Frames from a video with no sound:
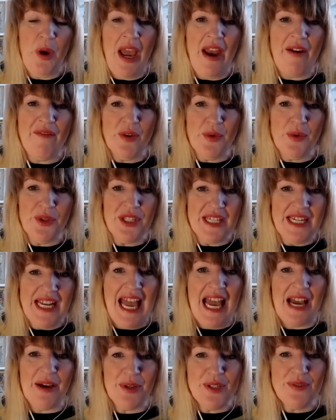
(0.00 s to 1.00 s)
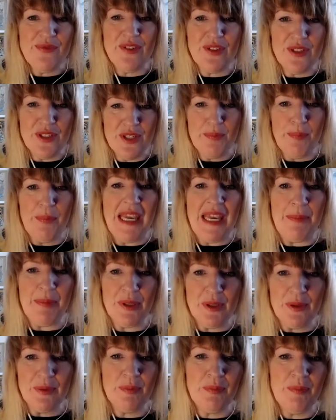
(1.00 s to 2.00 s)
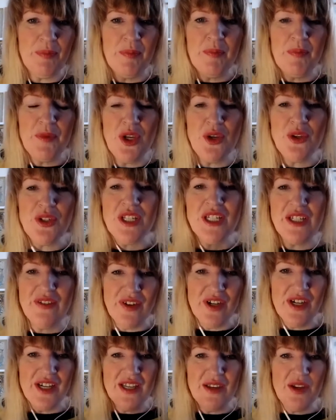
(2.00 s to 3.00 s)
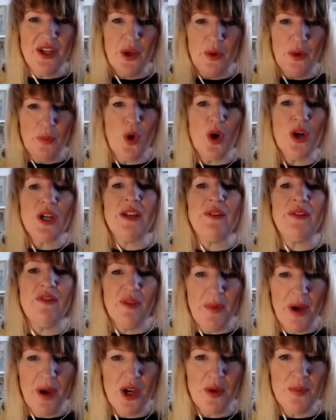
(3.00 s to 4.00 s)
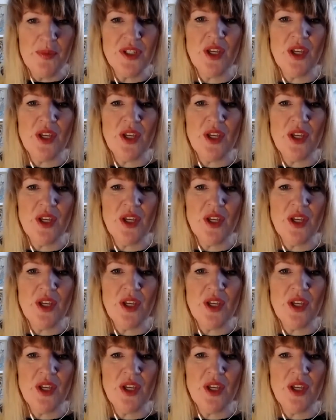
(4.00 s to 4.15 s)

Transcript: everyone's in housefuls of people using working from home.